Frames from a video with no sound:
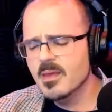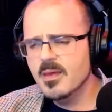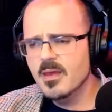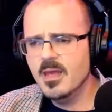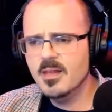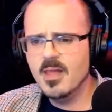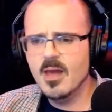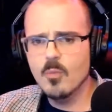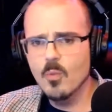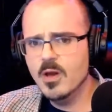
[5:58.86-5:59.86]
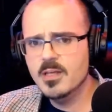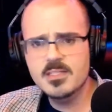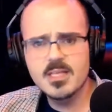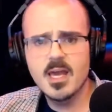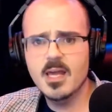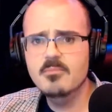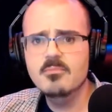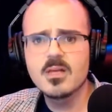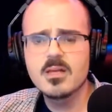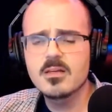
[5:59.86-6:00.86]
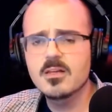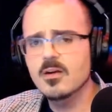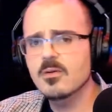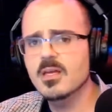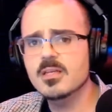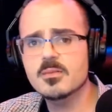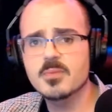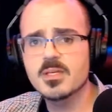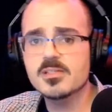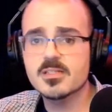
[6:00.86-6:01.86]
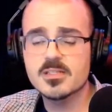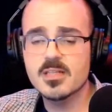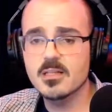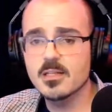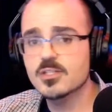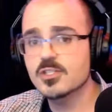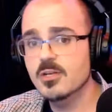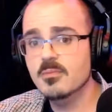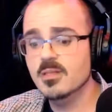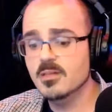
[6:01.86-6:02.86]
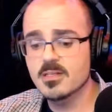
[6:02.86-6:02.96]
And that 1 in 10, you know, is a business that legitimately